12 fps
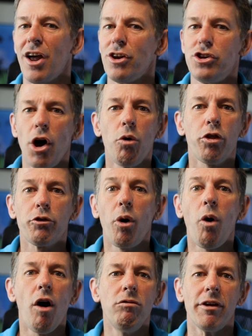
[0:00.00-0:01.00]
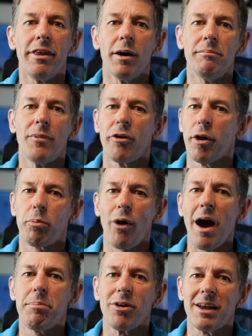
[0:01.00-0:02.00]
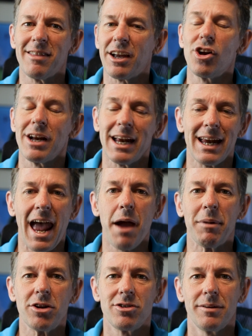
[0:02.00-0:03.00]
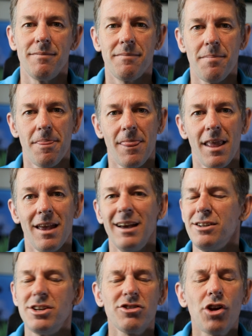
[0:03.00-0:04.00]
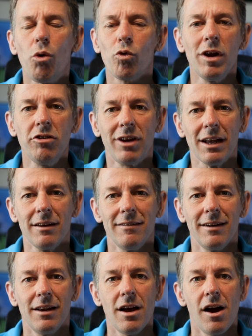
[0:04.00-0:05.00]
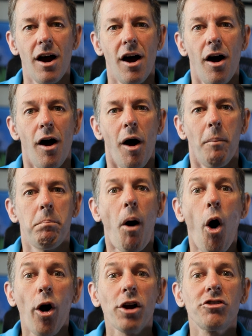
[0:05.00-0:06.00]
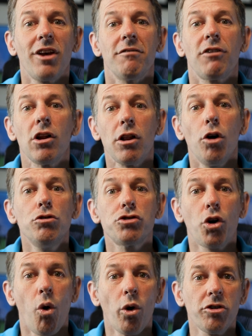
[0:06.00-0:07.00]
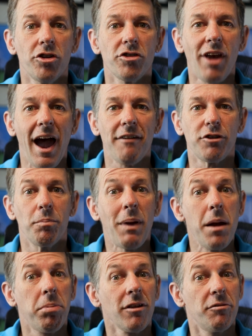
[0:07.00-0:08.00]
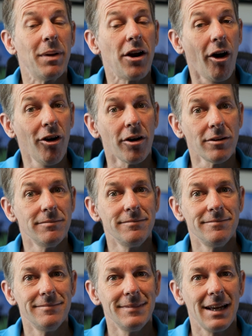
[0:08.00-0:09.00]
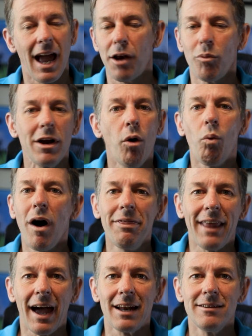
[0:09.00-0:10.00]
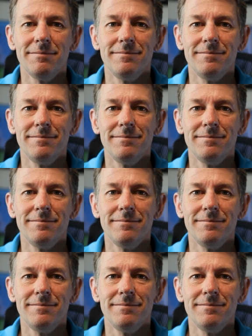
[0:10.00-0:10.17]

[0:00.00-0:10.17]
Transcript: Don't throw over them or their property that could get damaged. Just don't risk it. Parks have closed courses after people have been hurt, and we don't want that.